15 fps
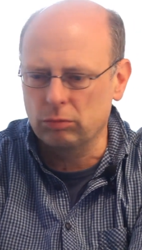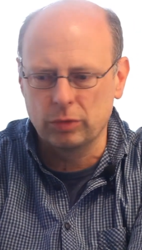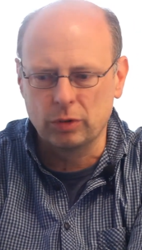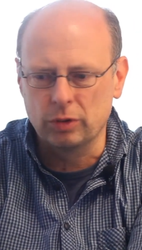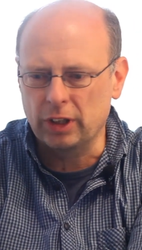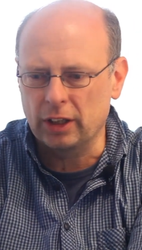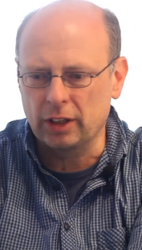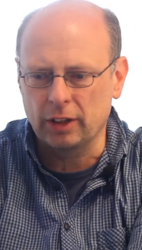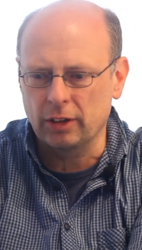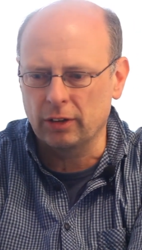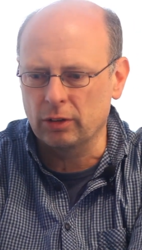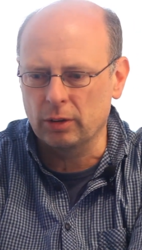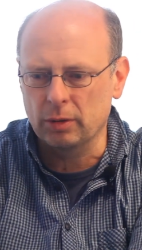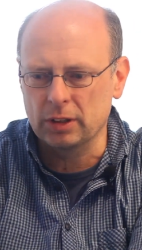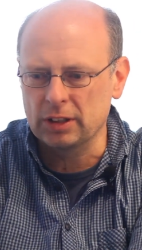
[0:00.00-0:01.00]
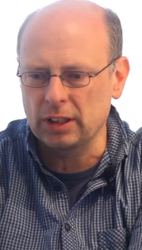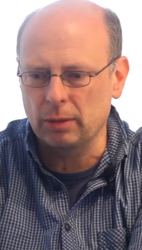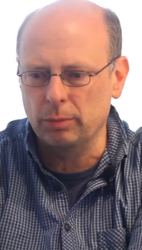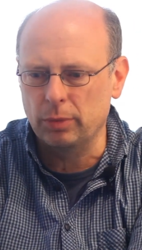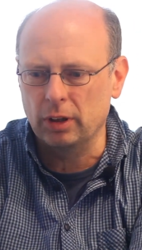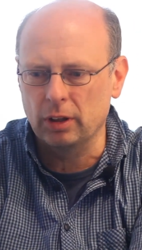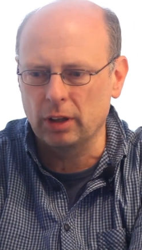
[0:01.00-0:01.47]
to take another
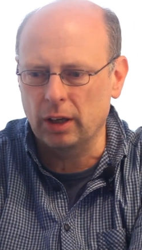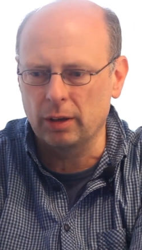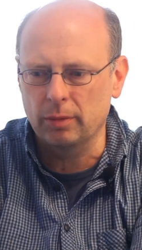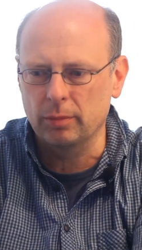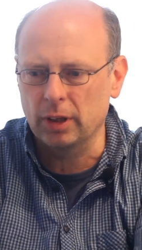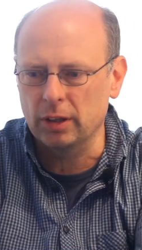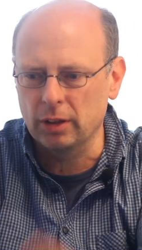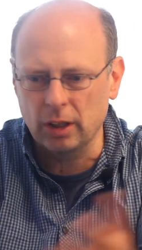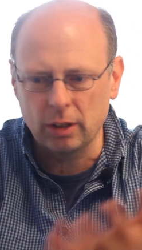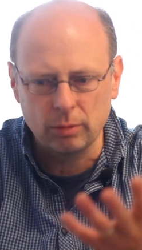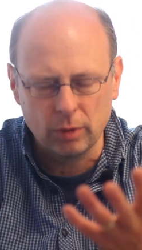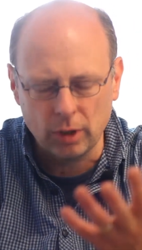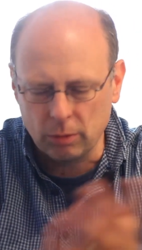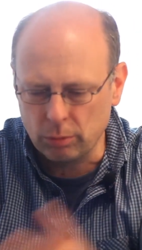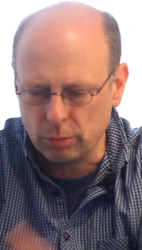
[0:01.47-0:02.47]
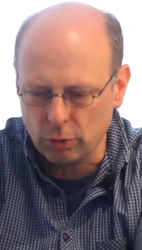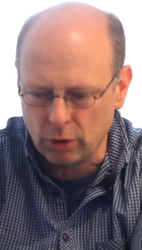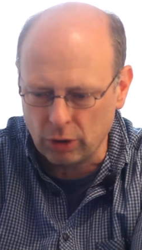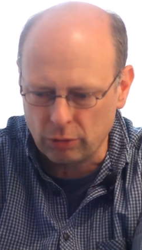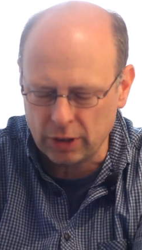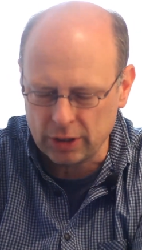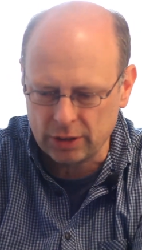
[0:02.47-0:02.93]
example, I'm in
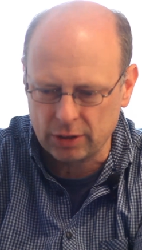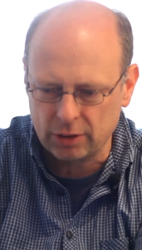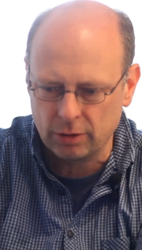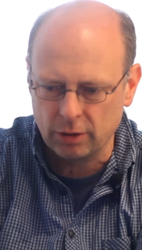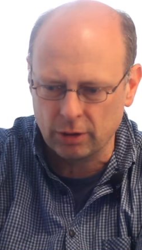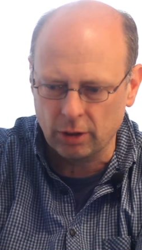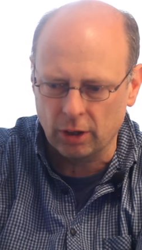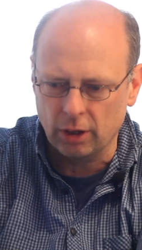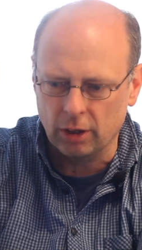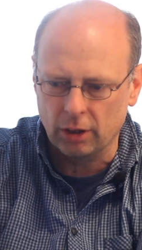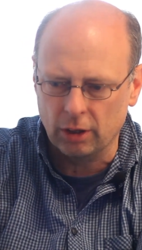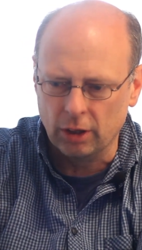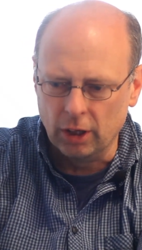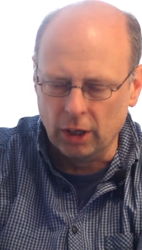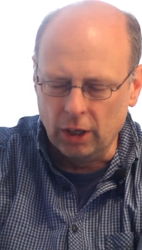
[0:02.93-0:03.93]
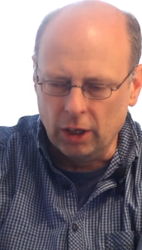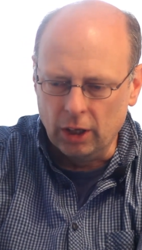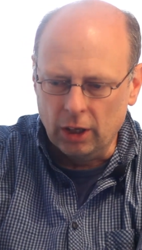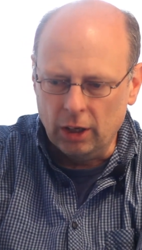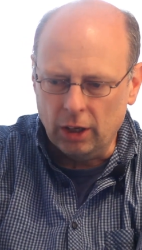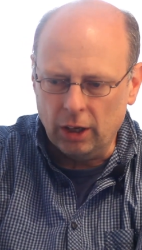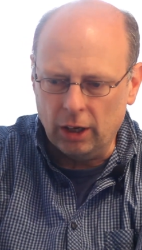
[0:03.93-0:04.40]
Bucharest.
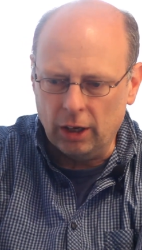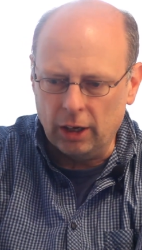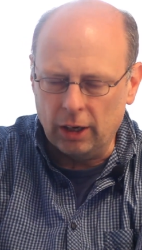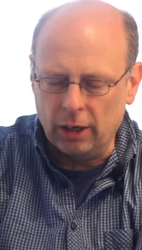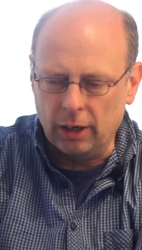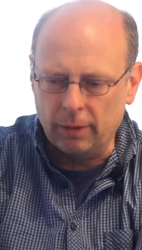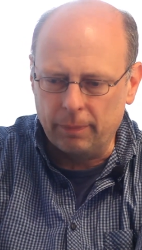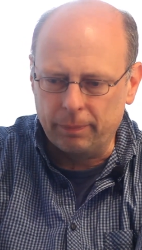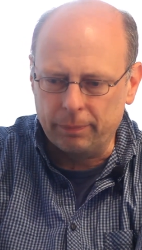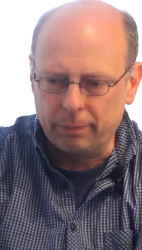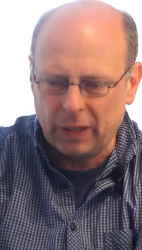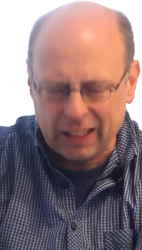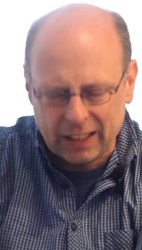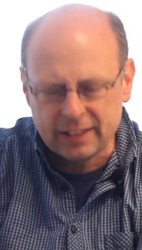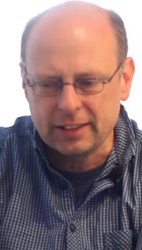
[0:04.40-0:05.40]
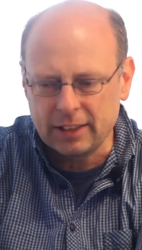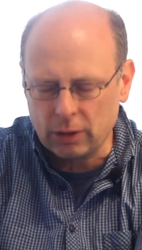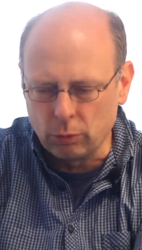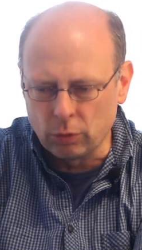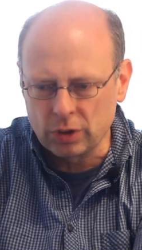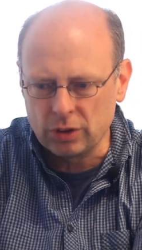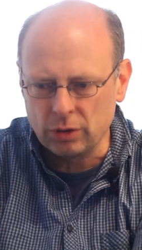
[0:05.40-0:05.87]
But let's take
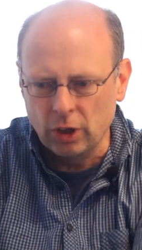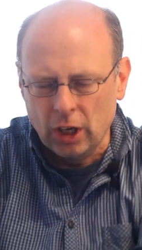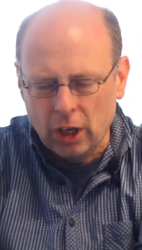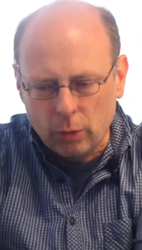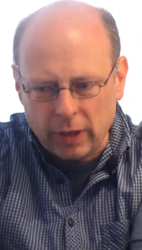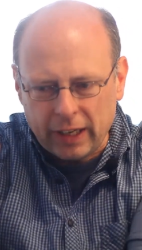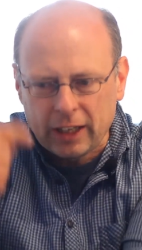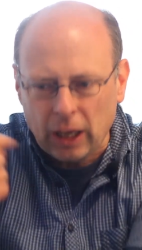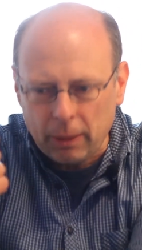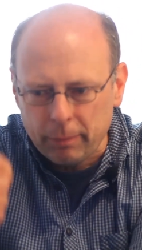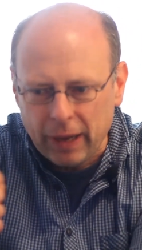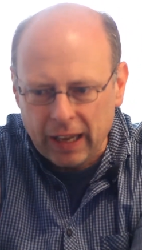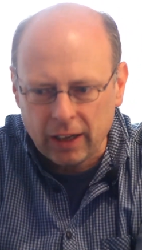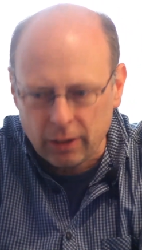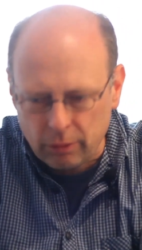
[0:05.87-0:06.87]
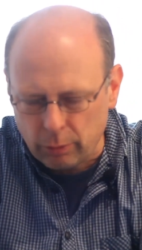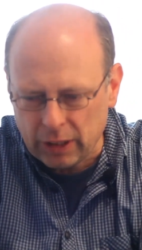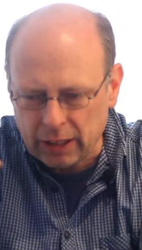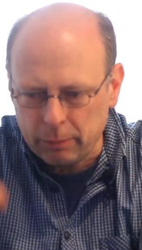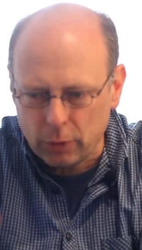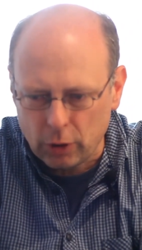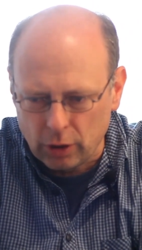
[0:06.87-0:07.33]
Warsaw. When
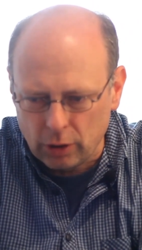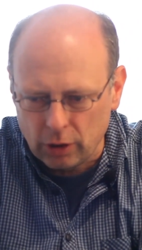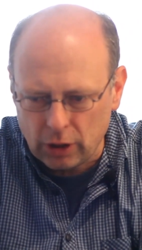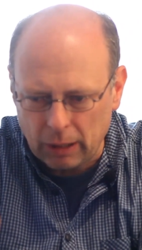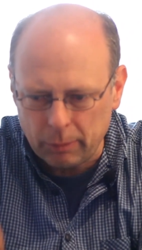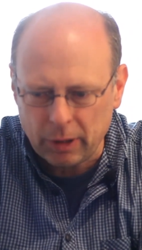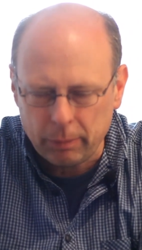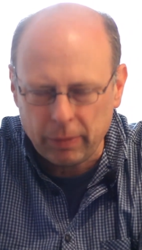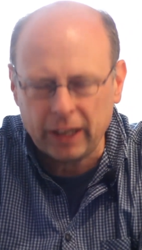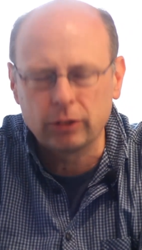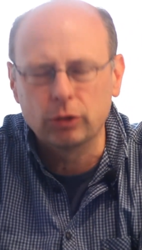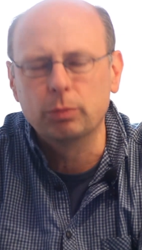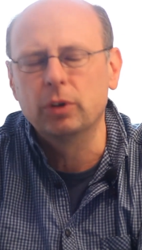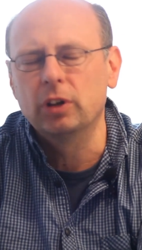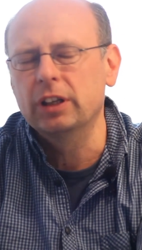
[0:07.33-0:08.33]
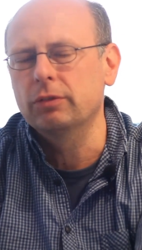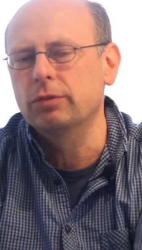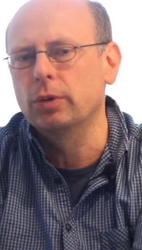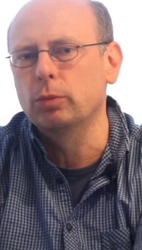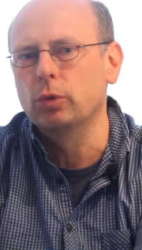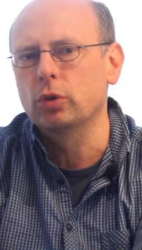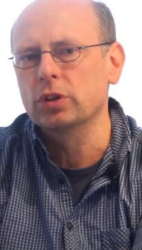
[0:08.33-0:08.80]
I'm coming back to Berlin
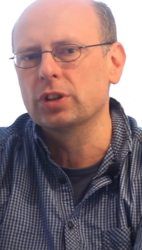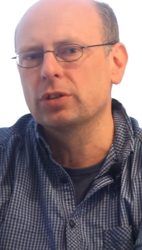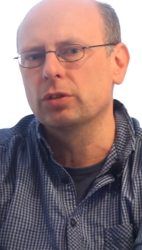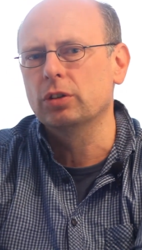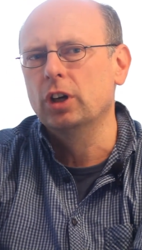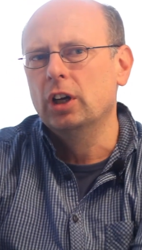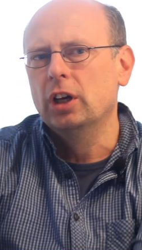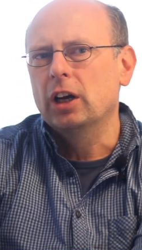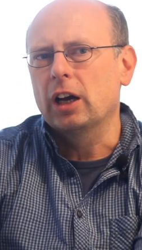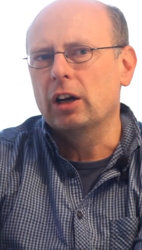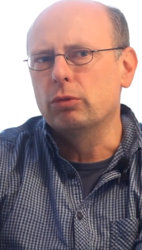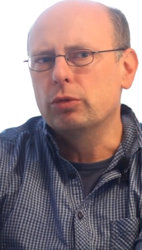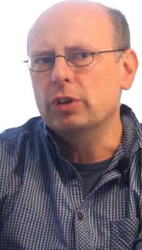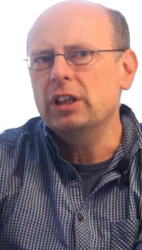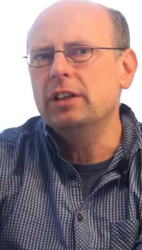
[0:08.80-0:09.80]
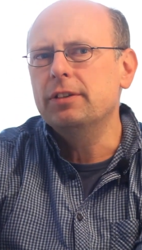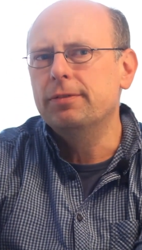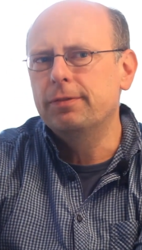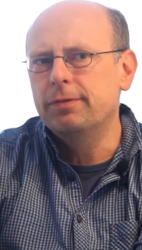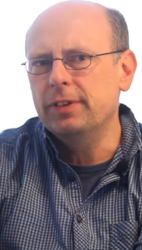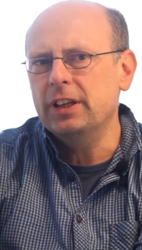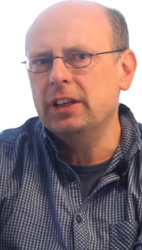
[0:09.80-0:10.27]
from Warsaw, I really
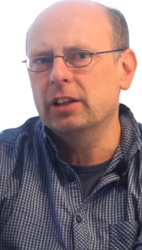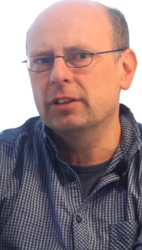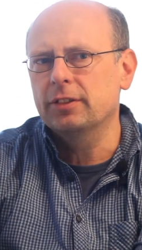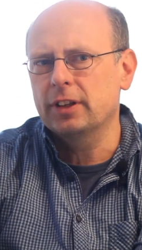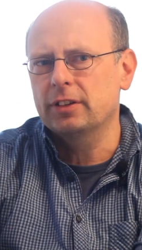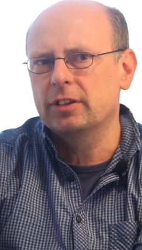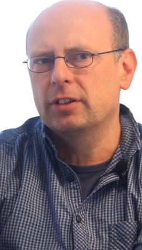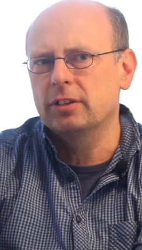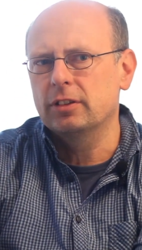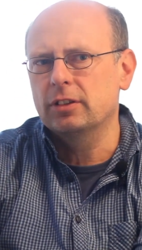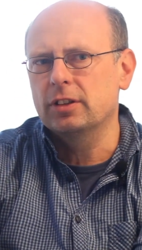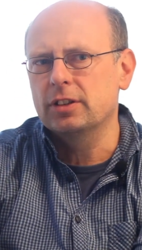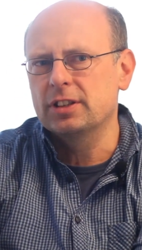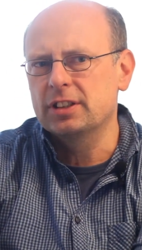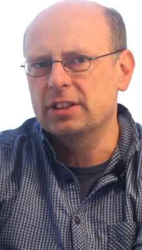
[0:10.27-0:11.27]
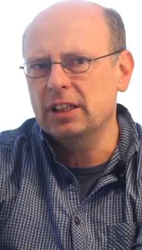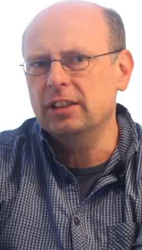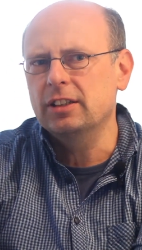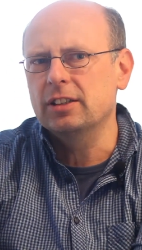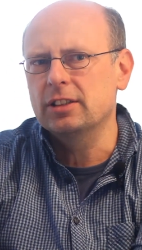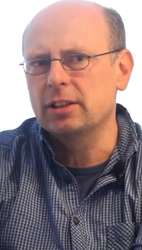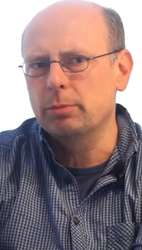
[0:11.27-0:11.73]
feel that the
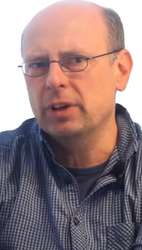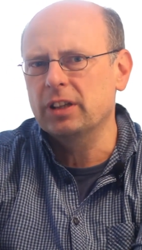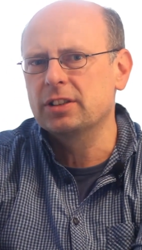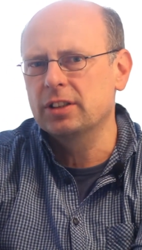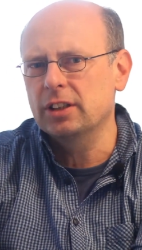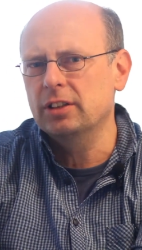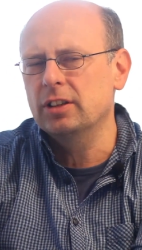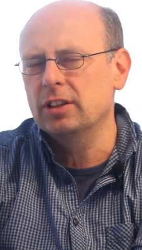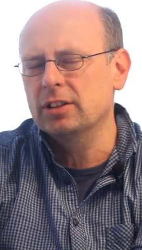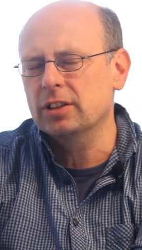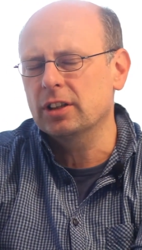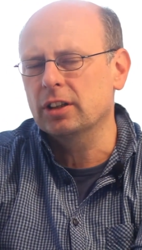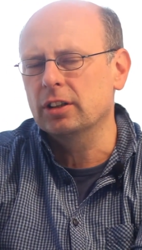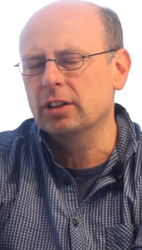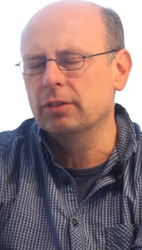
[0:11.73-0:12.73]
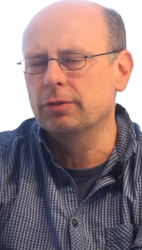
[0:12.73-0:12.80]
big cities in the